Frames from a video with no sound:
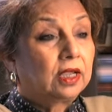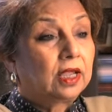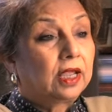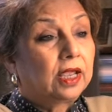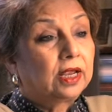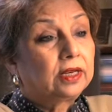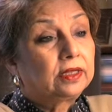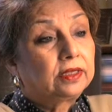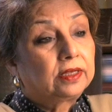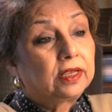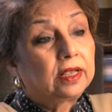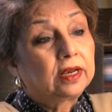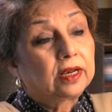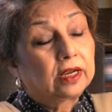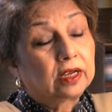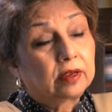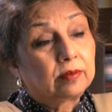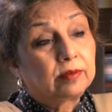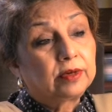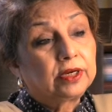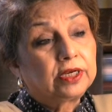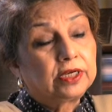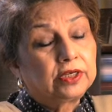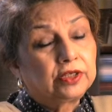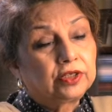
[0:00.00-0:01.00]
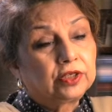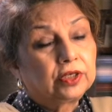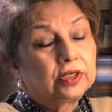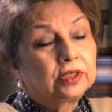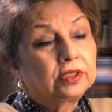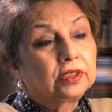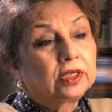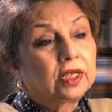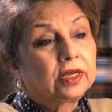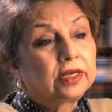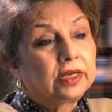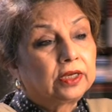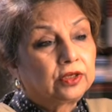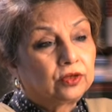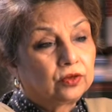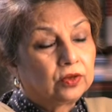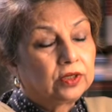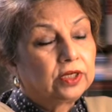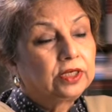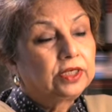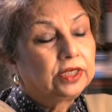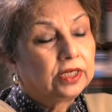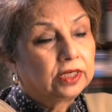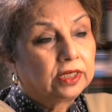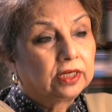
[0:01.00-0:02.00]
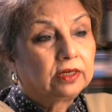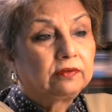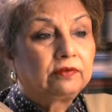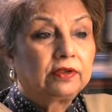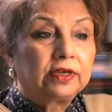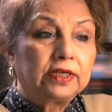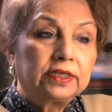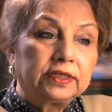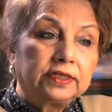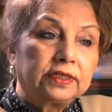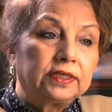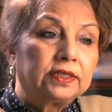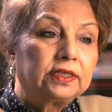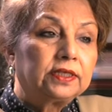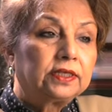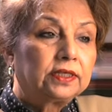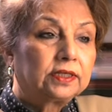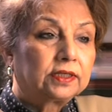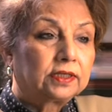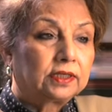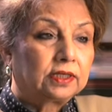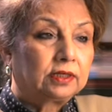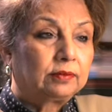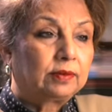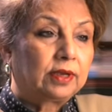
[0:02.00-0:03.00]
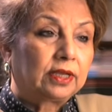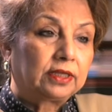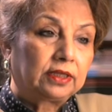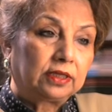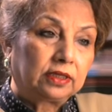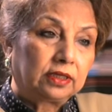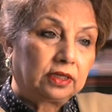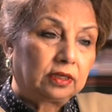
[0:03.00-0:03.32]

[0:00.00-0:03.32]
and their recommendations are actually taken very seriously by the